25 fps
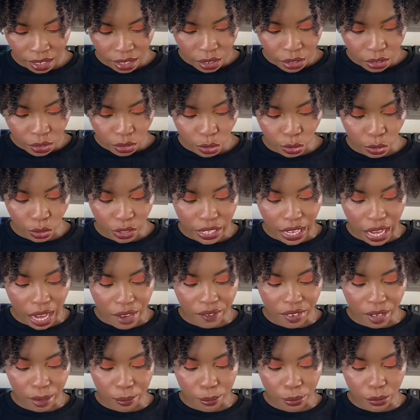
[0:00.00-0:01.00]
Do you have
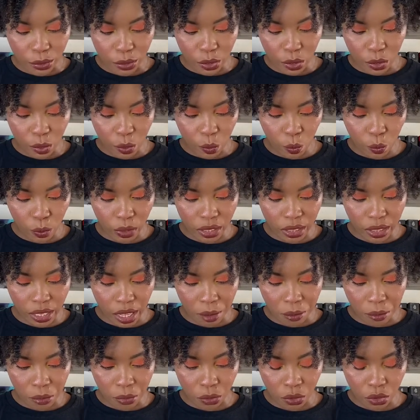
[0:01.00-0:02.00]
a book with a
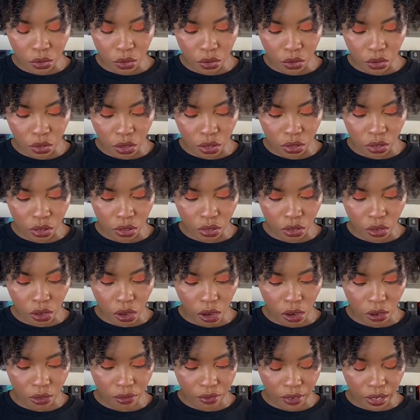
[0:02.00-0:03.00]
moon on the
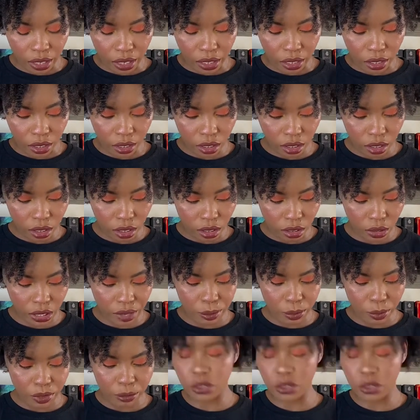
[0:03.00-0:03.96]
cover? Yeah, a book with